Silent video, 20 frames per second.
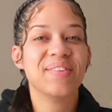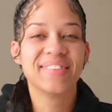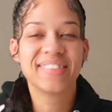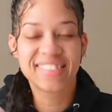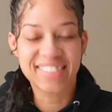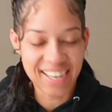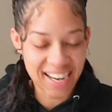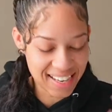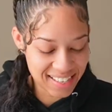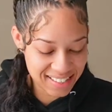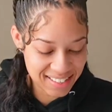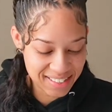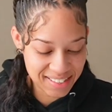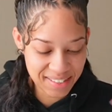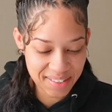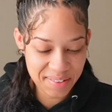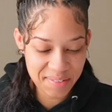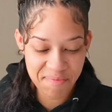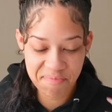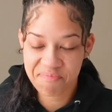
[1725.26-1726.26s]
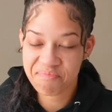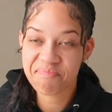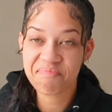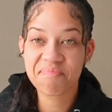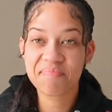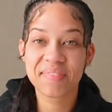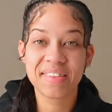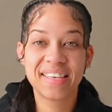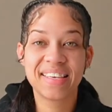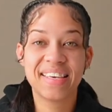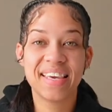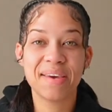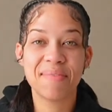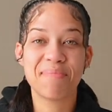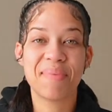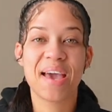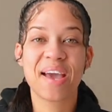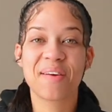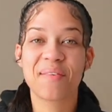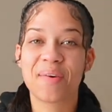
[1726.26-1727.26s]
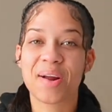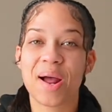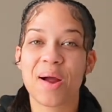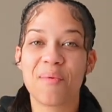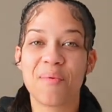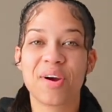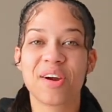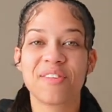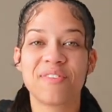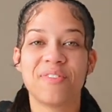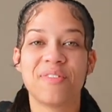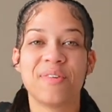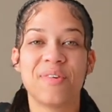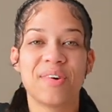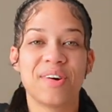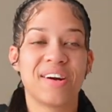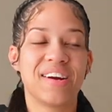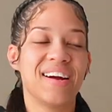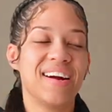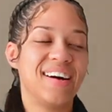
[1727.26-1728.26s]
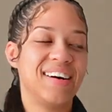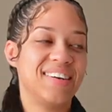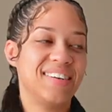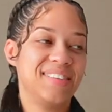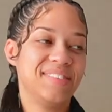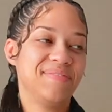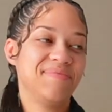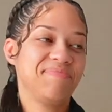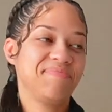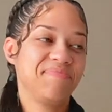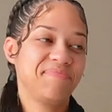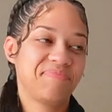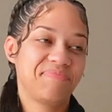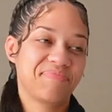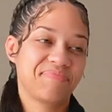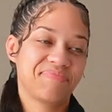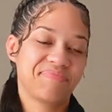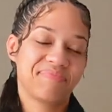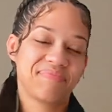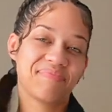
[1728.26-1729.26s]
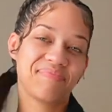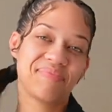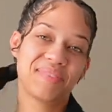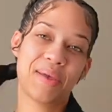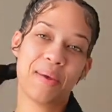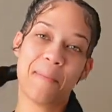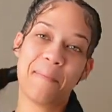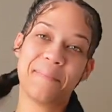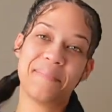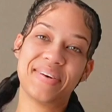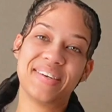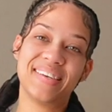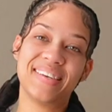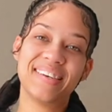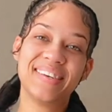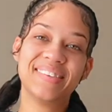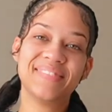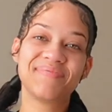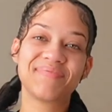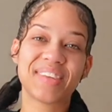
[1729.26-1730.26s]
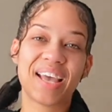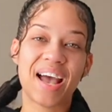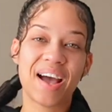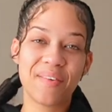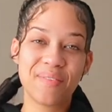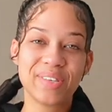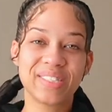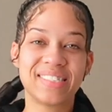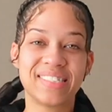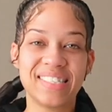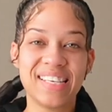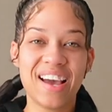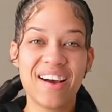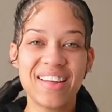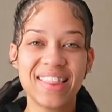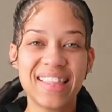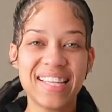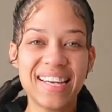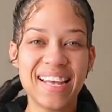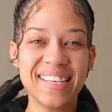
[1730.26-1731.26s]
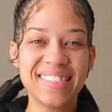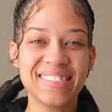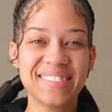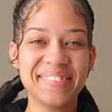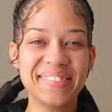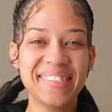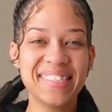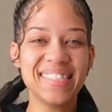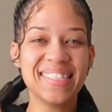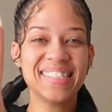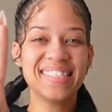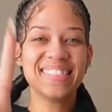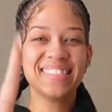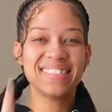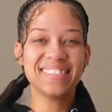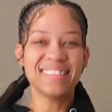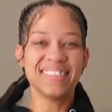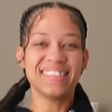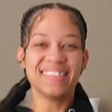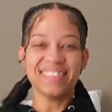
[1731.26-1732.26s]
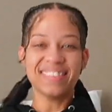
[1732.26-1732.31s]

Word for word: trying to get back what I work for. Um, but yeah, I will see y'all at the next one.